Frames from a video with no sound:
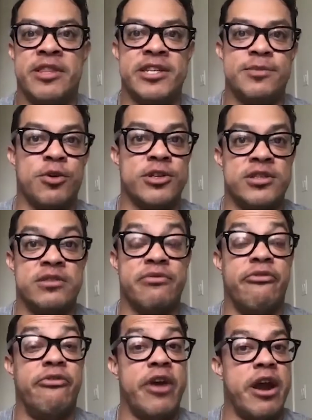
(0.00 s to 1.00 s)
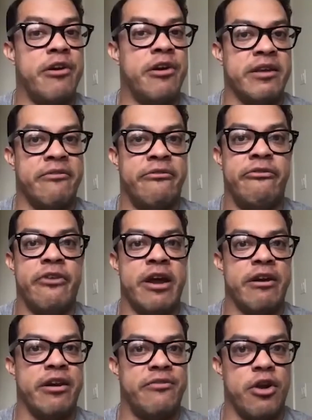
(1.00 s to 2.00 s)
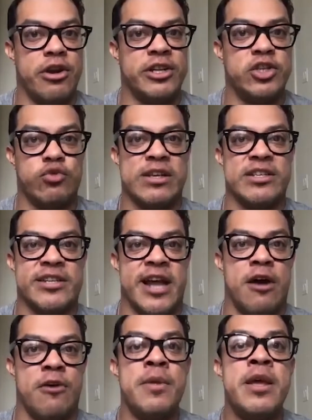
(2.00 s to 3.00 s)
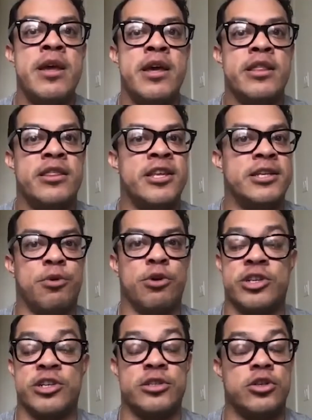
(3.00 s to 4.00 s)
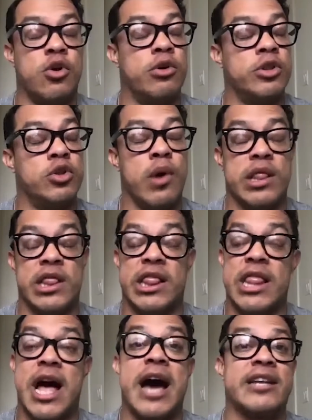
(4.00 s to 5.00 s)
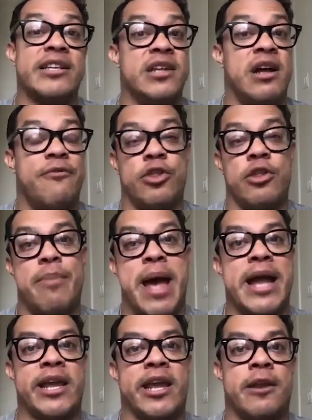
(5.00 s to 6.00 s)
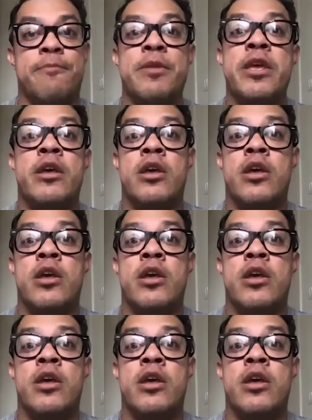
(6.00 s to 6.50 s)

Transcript: But this person's very, very, very stressed out. This person is going through a lot of stuff on the back end.